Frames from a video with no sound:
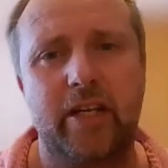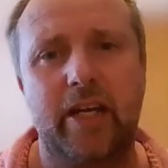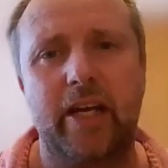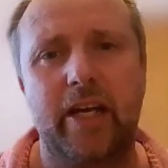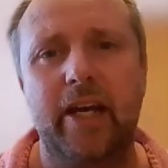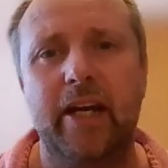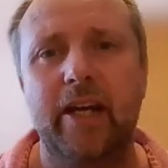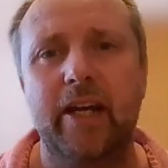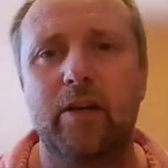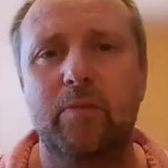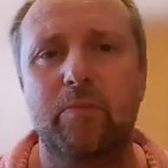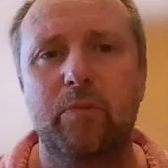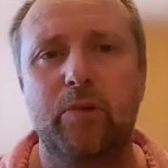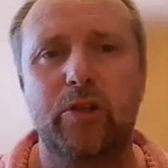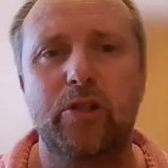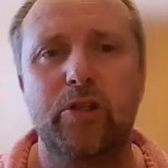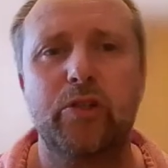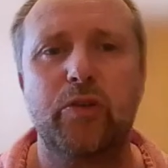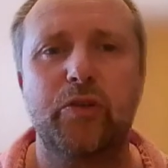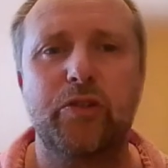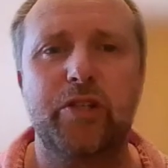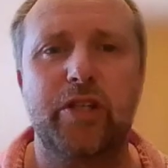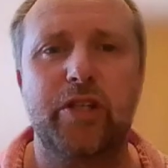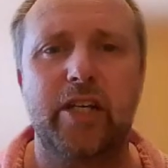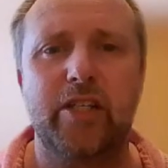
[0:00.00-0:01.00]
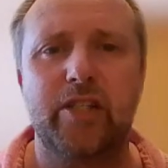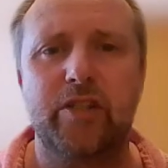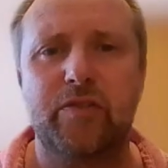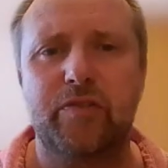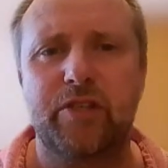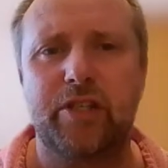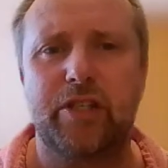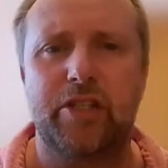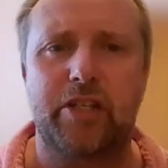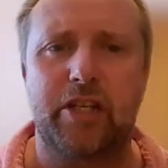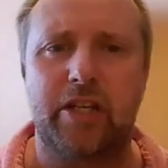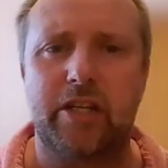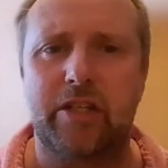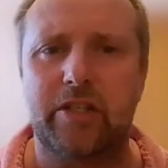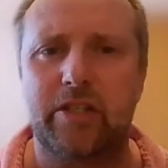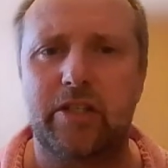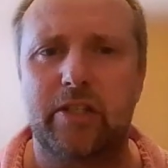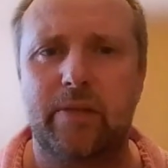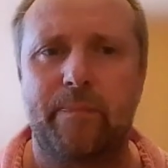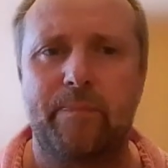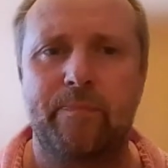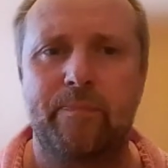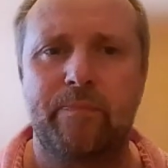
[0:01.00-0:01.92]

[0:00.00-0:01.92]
and commercial chance of success.